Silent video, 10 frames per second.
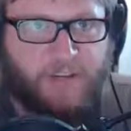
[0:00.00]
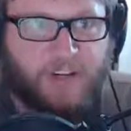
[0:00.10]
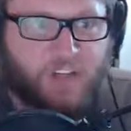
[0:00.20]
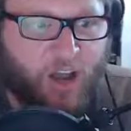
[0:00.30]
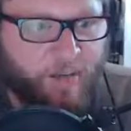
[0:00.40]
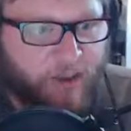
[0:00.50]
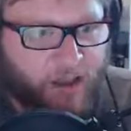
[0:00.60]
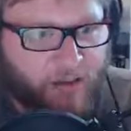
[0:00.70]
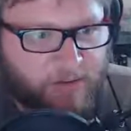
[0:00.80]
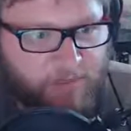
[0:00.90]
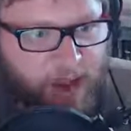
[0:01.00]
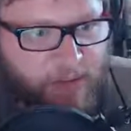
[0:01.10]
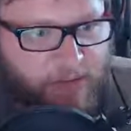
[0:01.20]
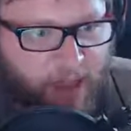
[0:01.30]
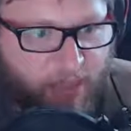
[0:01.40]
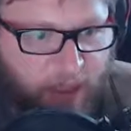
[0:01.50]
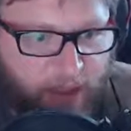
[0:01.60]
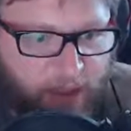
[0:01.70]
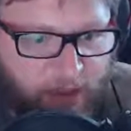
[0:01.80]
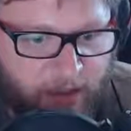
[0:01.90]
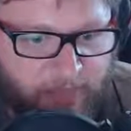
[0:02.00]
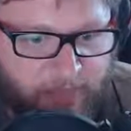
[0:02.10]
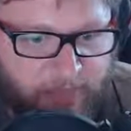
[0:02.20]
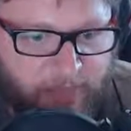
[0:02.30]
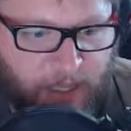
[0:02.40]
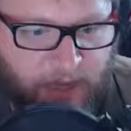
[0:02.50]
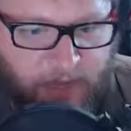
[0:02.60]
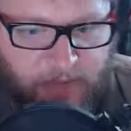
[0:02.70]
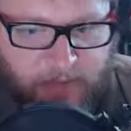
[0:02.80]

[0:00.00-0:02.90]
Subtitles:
genre, right? Than a